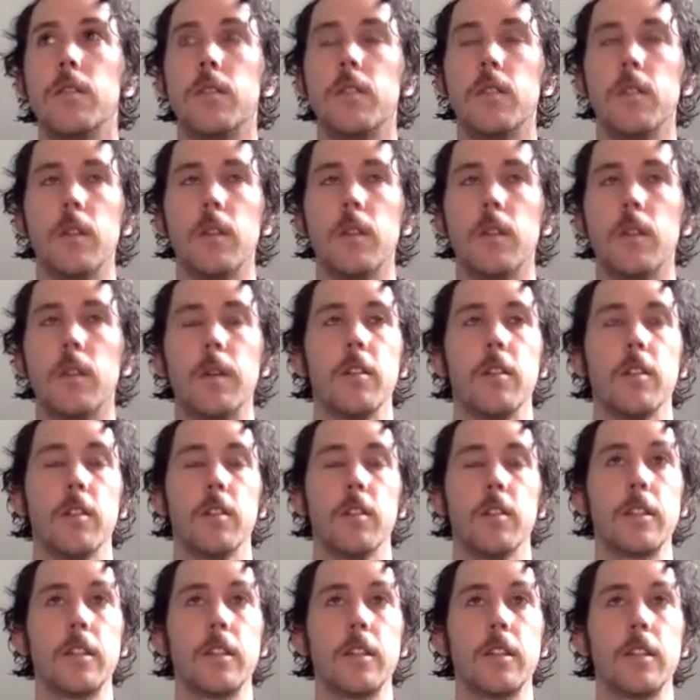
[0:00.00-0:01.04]
I don't
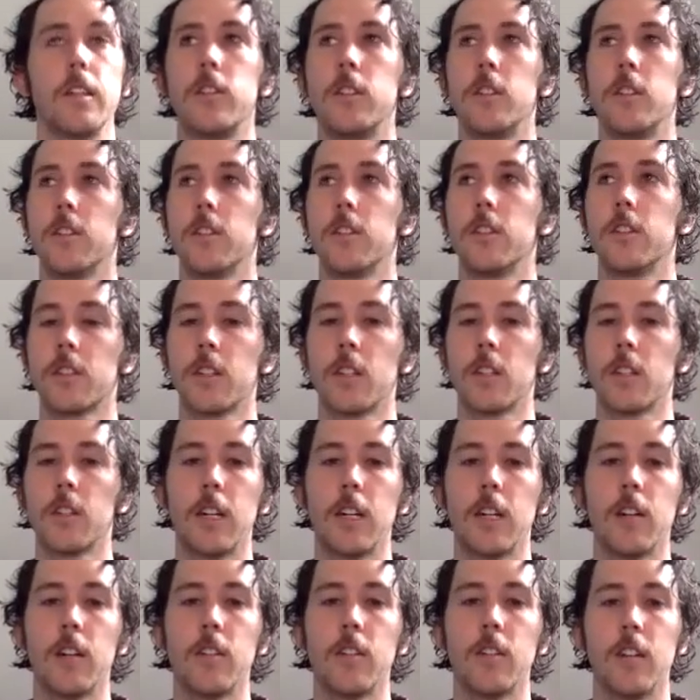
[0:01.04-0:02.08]
know, like 10-ish years ago
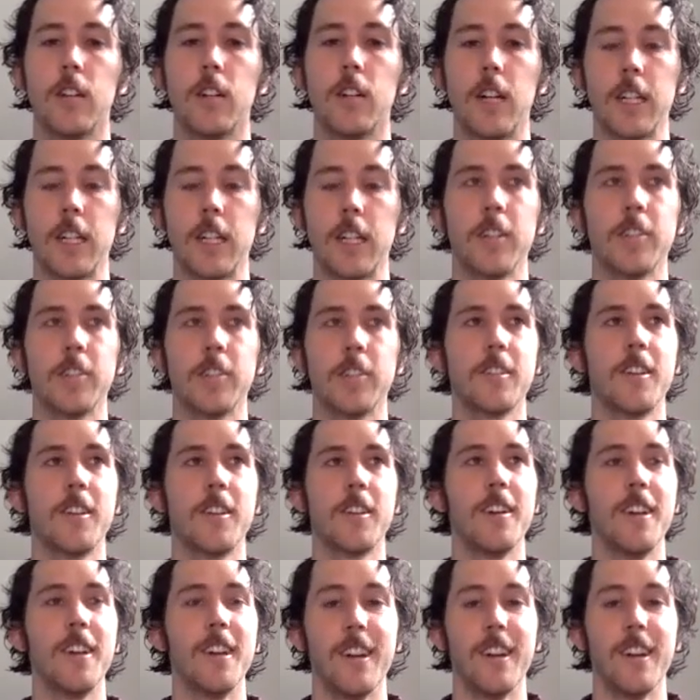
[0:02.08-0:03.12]
now, I guess.
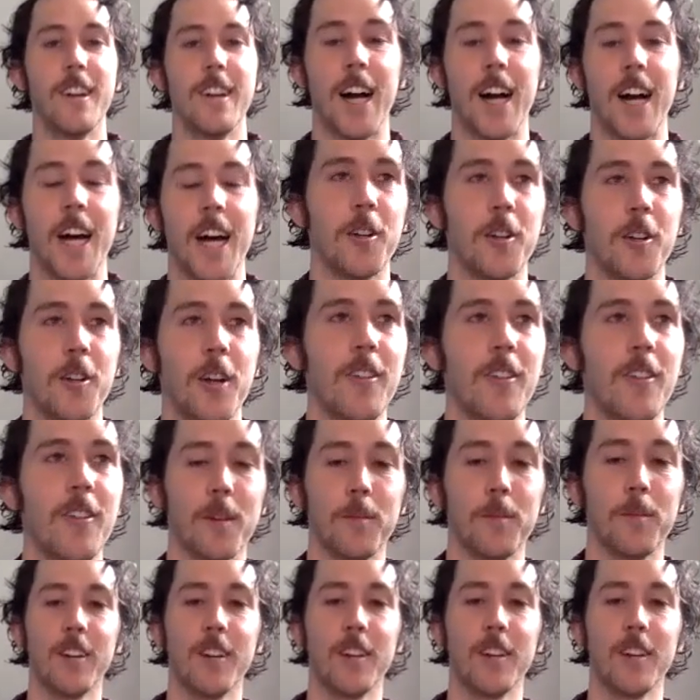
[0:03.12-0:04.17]
I don't know how long
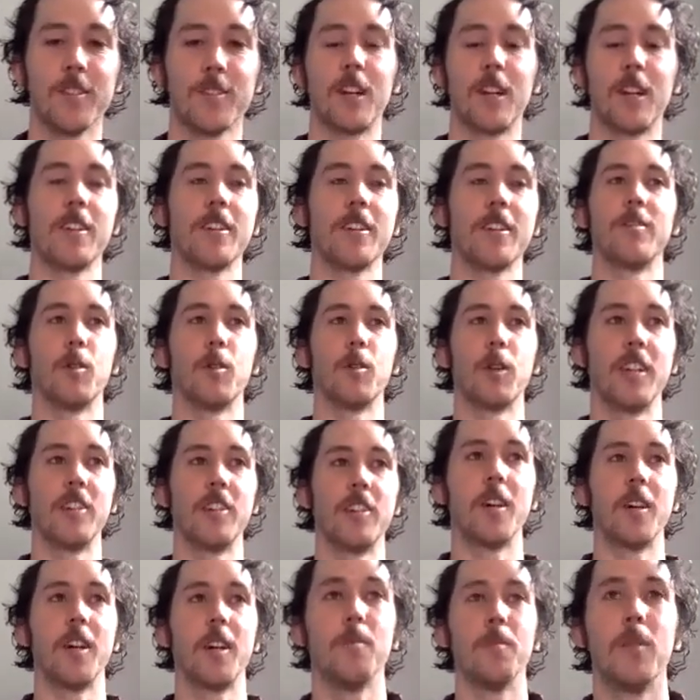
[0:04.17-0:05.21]
I've been out of school. I don't even know what
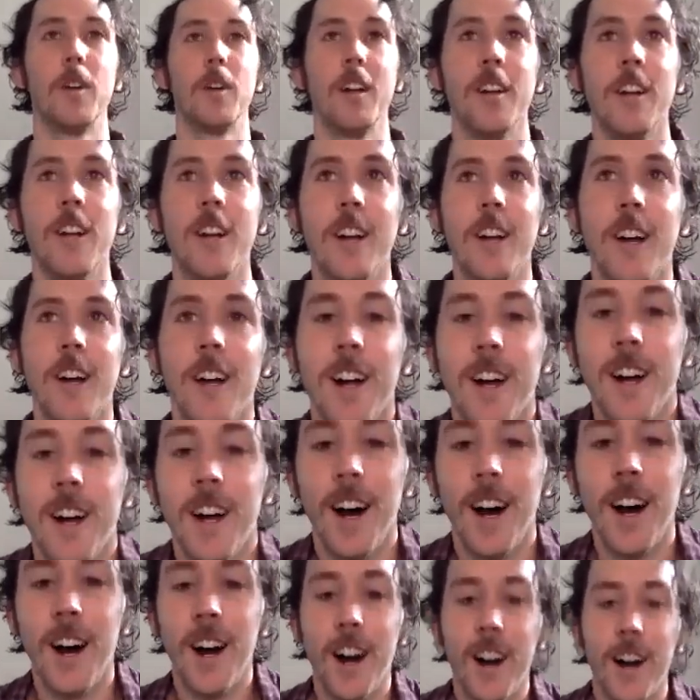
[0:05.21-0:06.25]
age I am, but
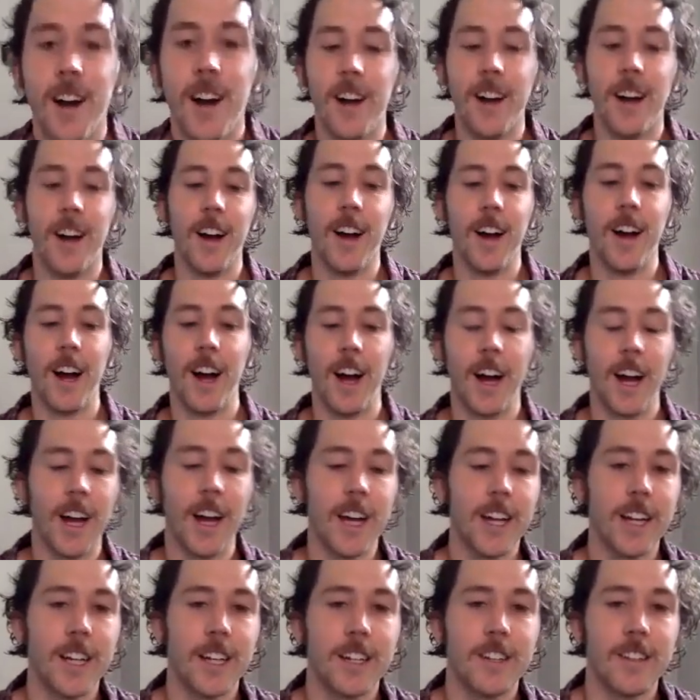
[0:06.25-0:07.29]
uh,
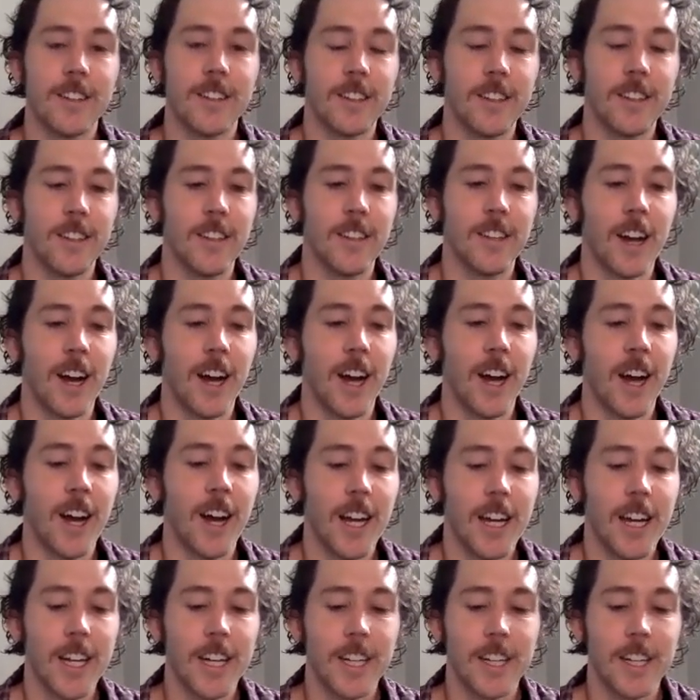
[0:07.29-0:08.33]
I
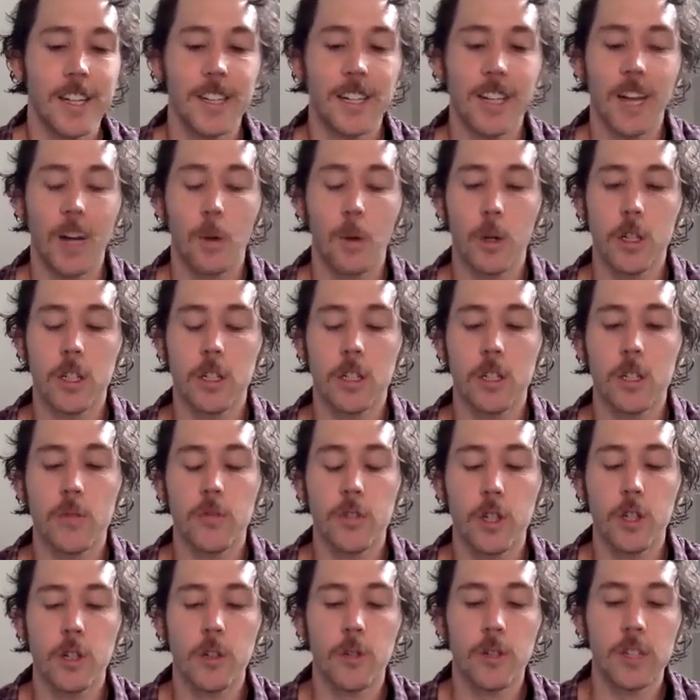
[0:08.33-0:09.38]
I worked on a
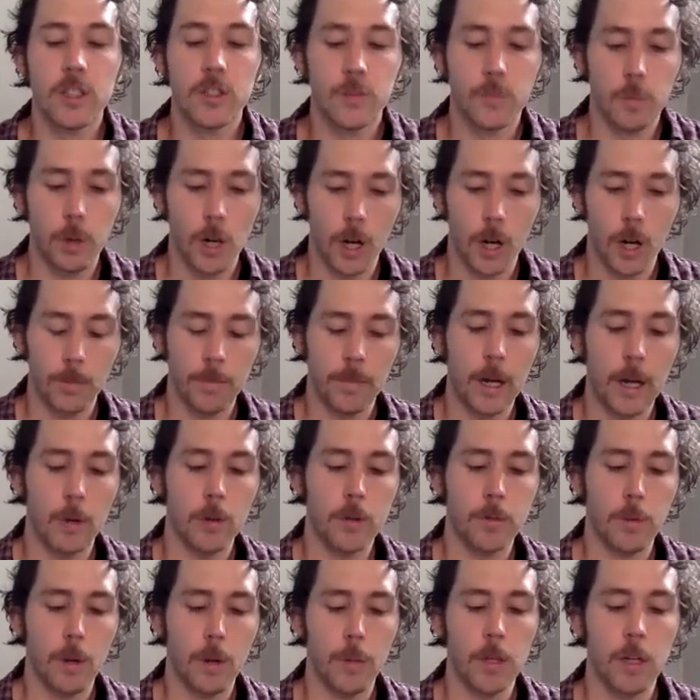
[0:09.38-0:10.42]
computer vision problem. That
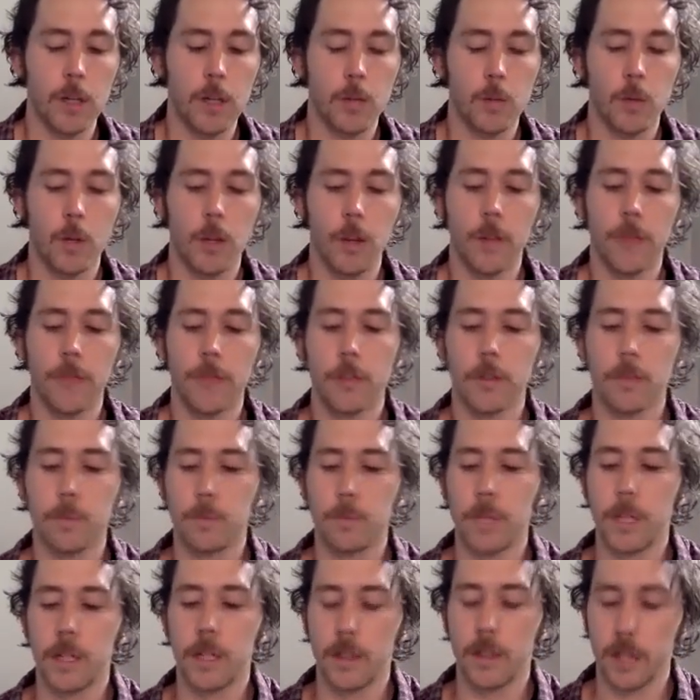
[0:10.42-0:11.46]
was probably like one of the first
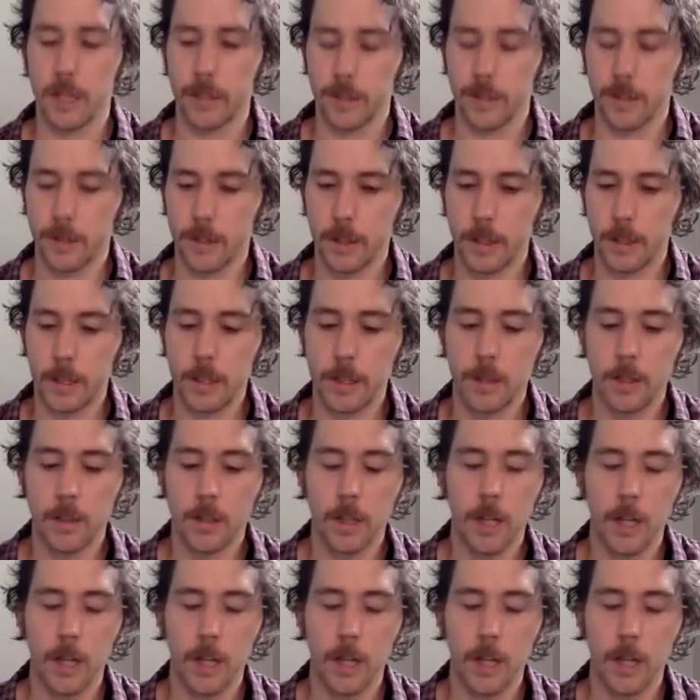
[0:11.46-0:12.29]
big things I did.